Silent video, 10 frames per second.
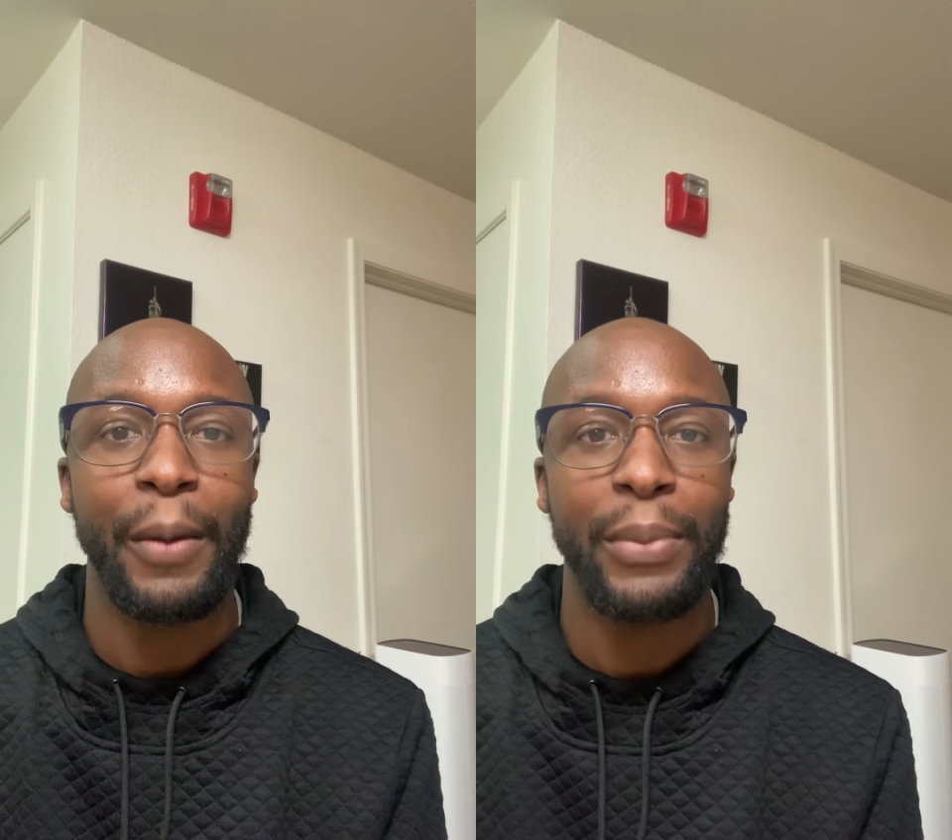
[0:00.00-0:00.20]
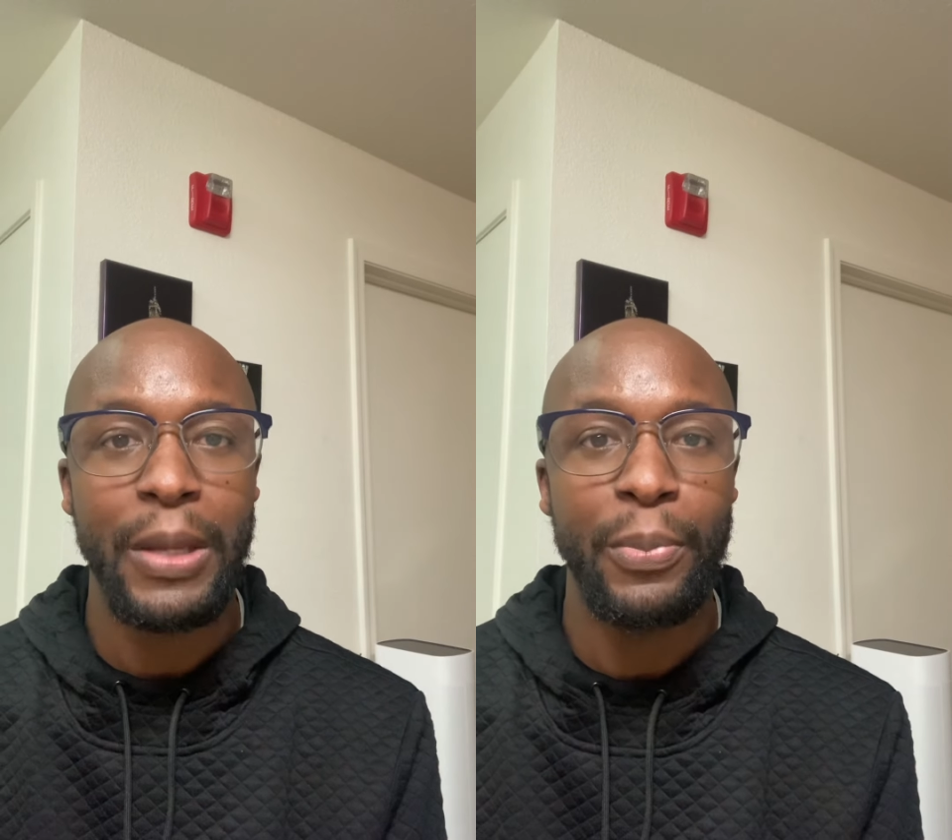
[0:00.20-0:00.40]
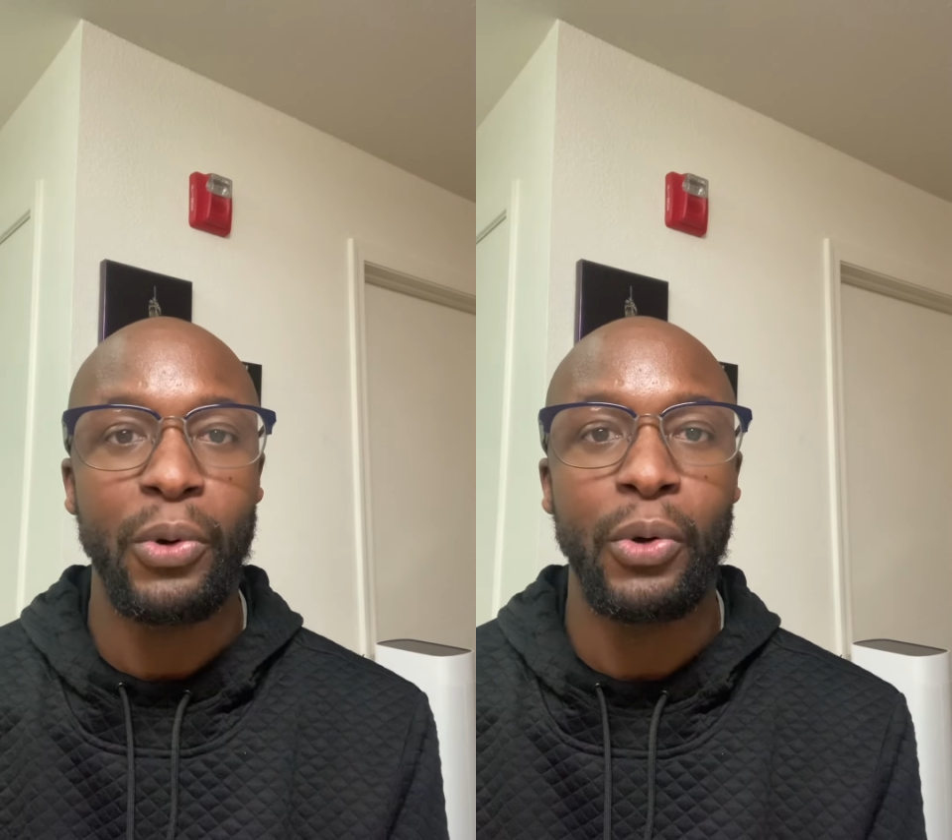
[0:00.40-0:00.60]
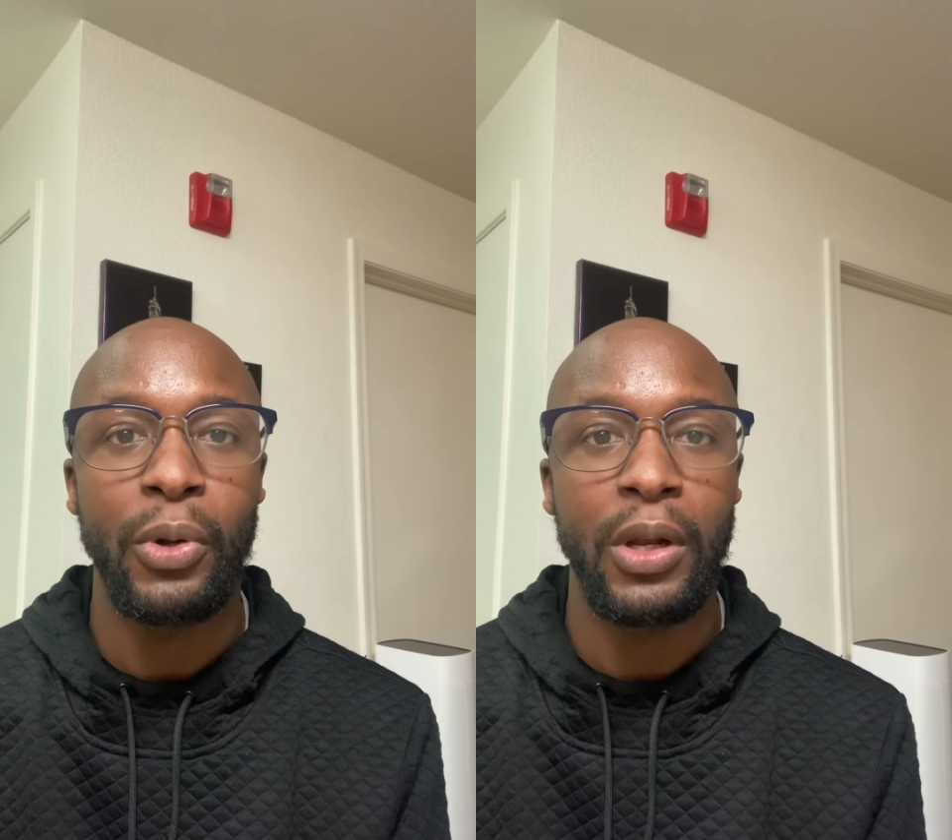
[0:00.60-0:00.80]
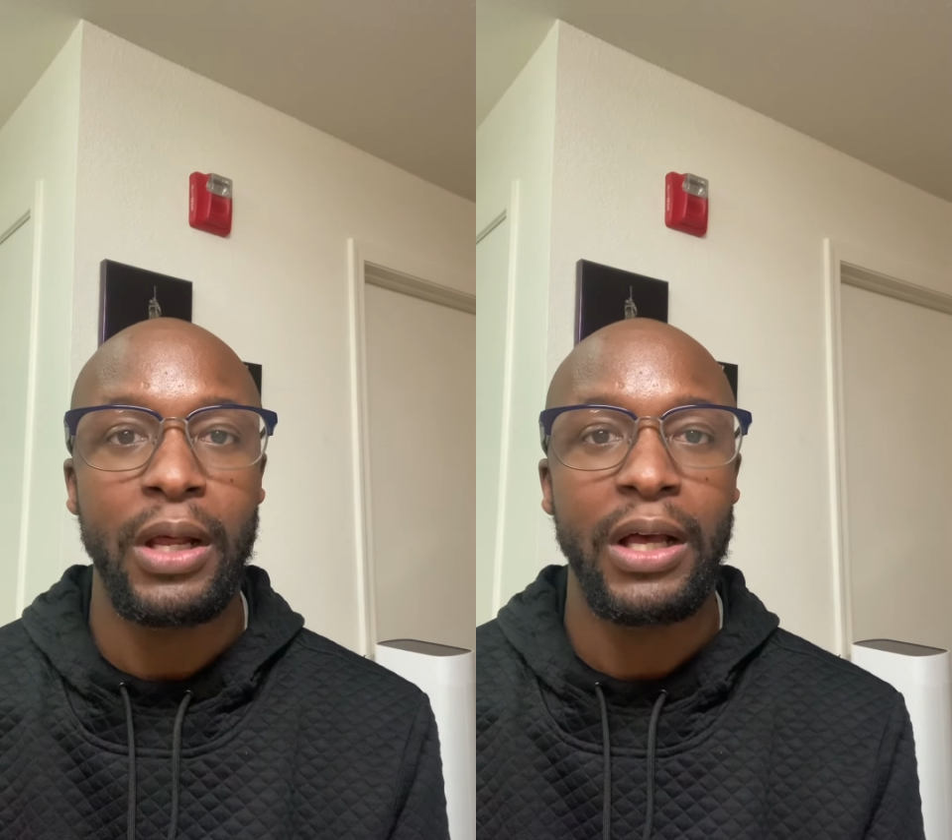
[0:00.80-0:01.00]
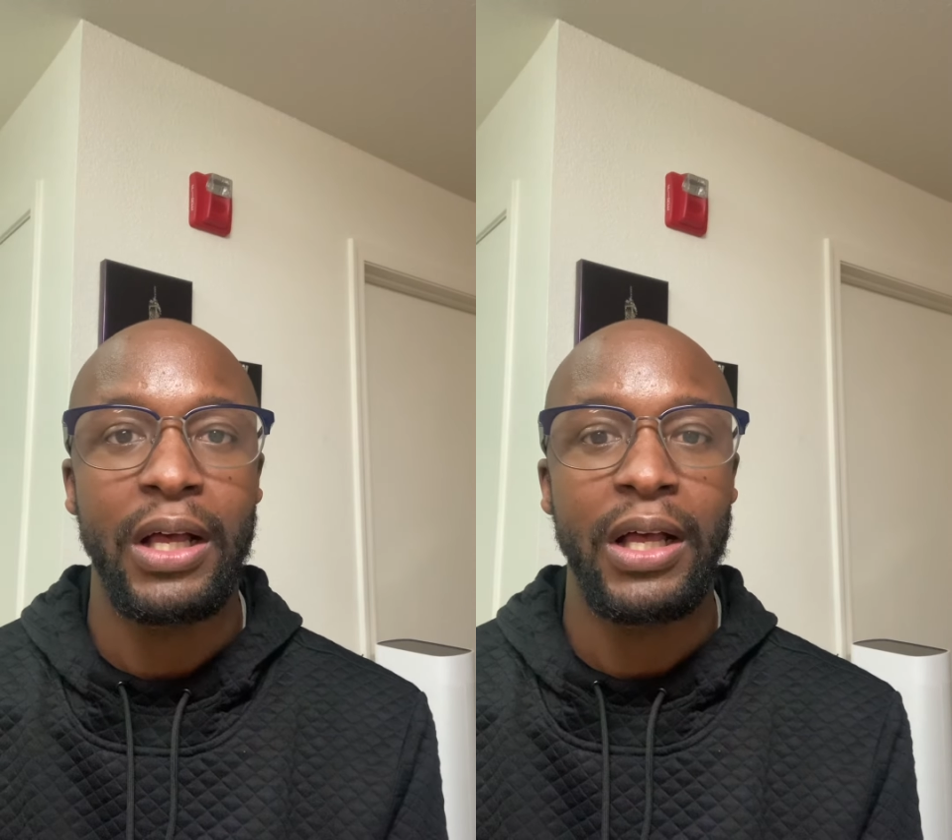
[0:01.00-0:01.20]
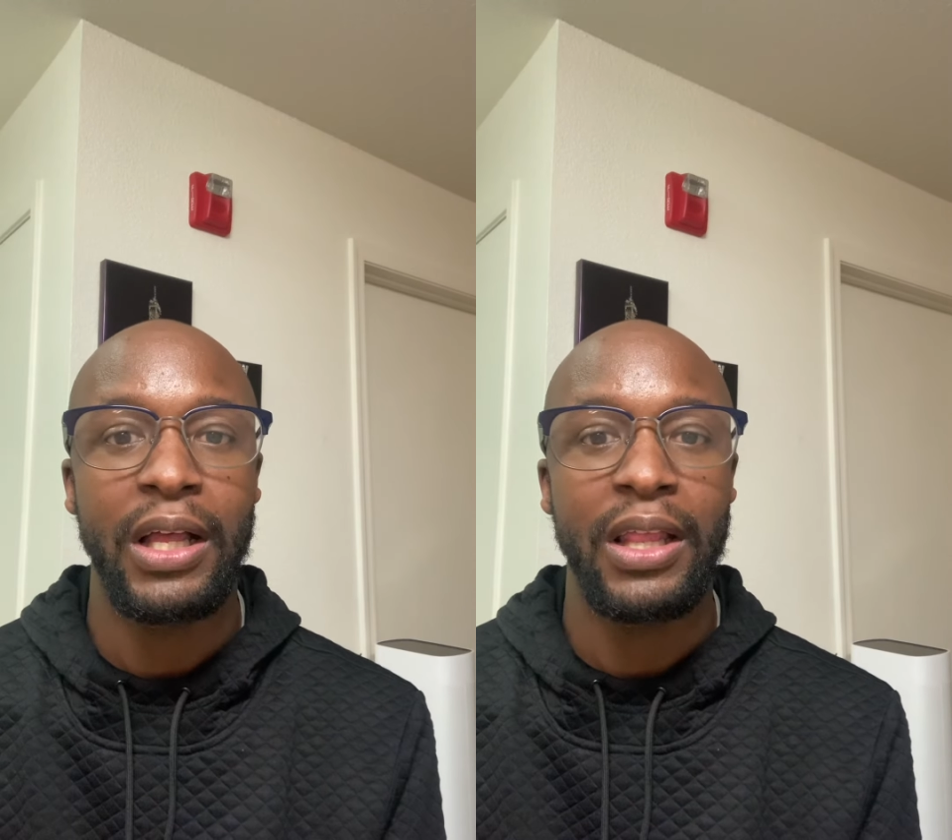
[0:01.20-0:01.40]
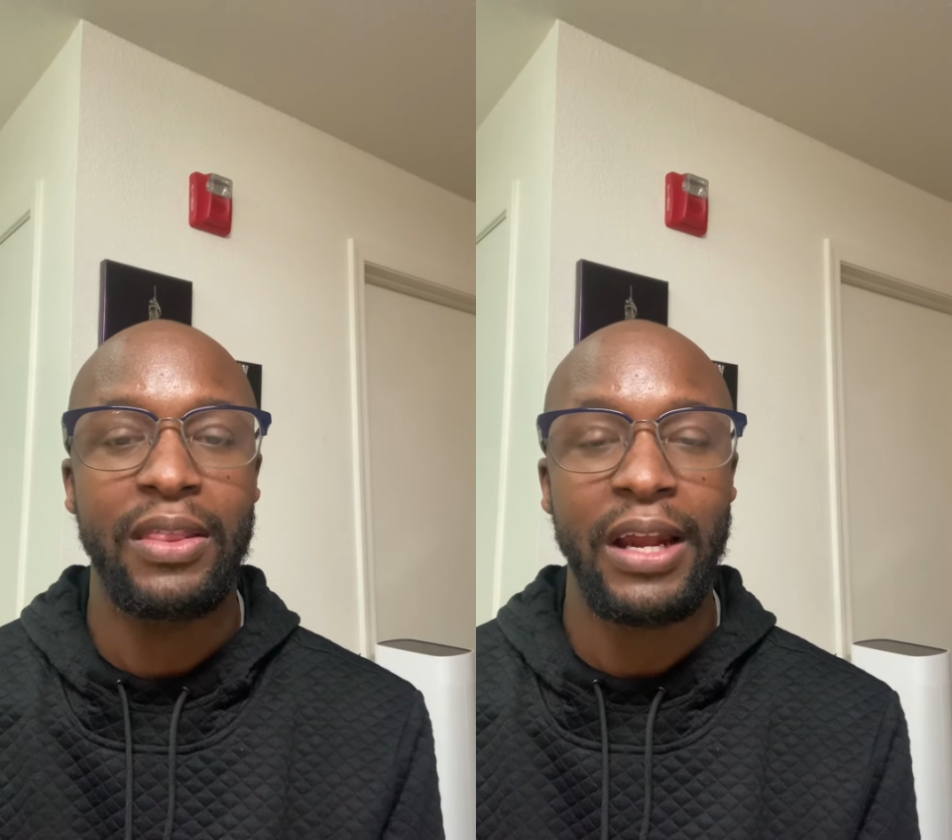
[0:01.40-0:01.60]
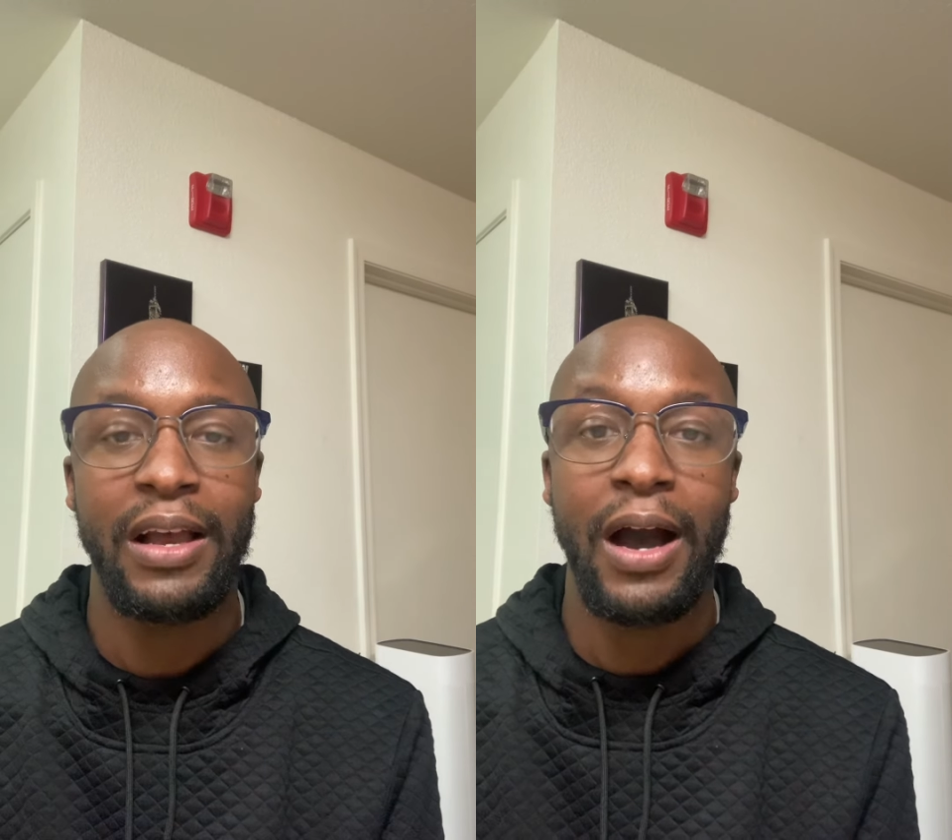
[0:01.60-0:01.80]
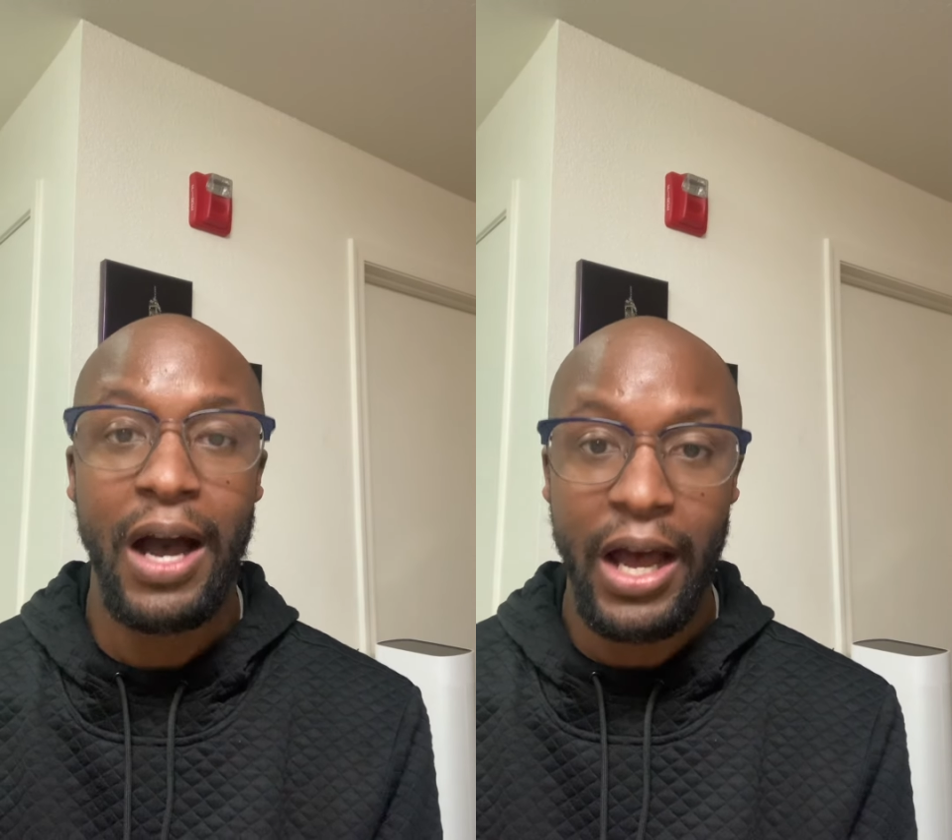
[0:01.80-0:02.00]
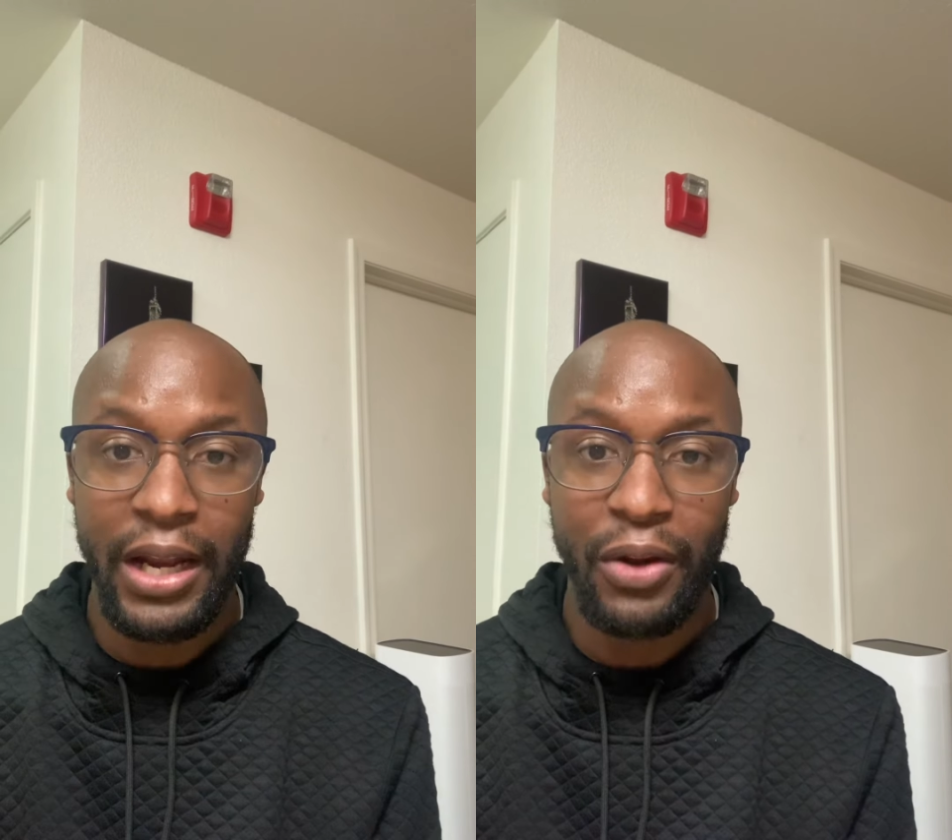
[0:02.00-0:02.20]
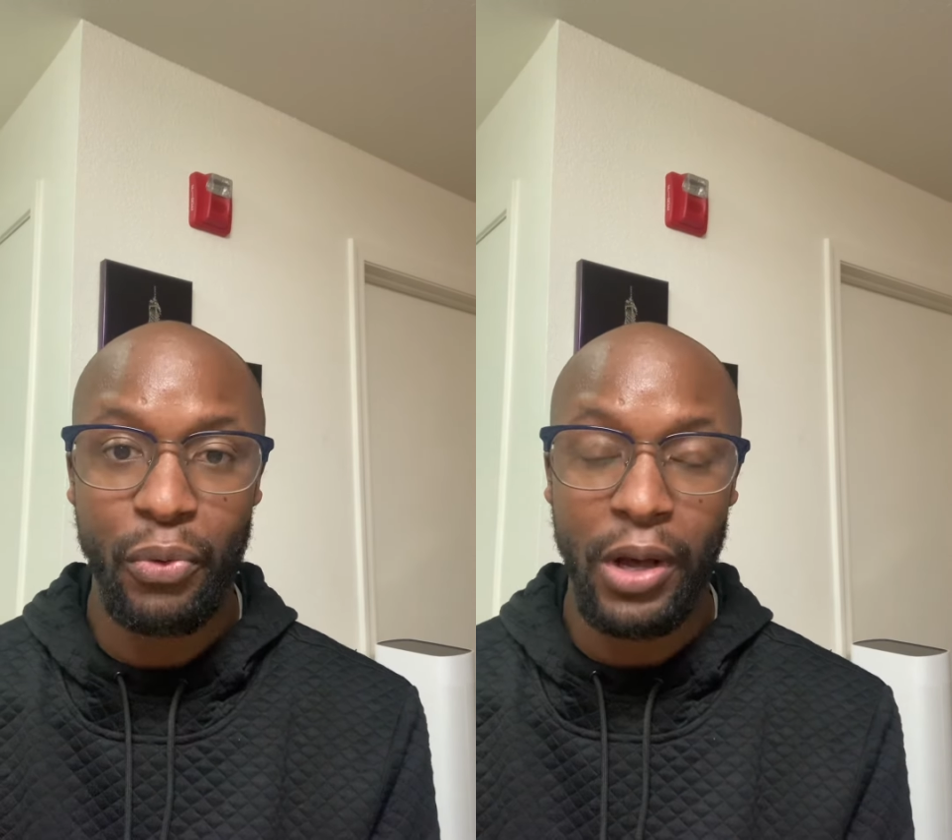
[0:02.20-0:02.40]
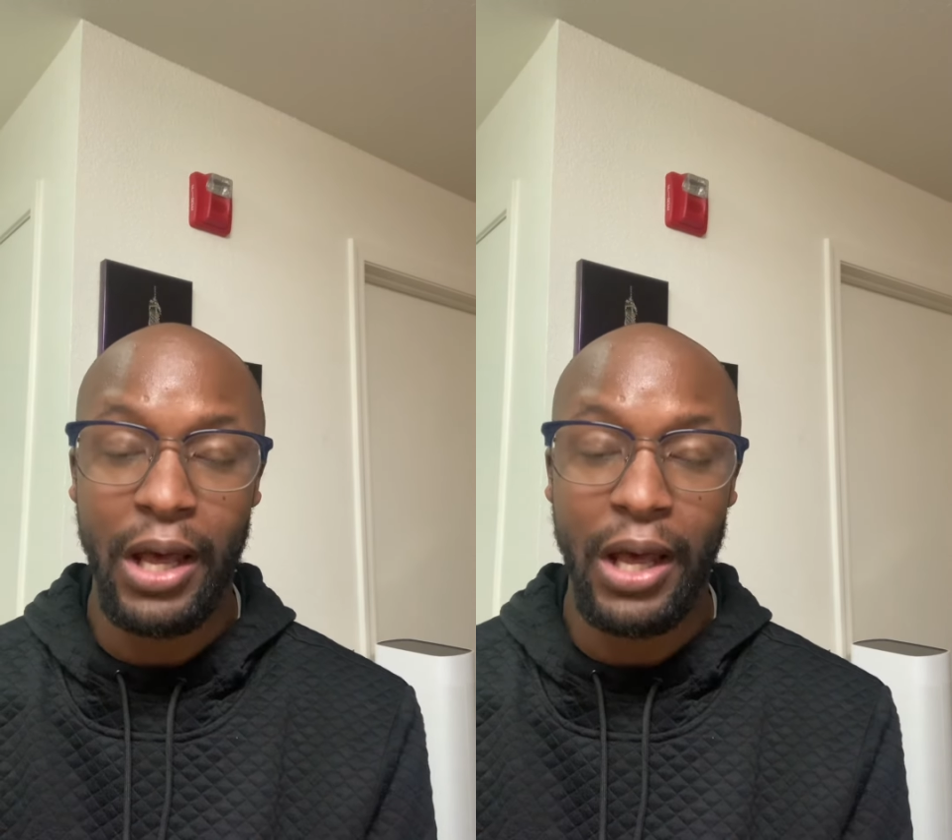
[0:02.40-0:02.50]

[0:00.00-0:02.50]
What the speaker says: people that God will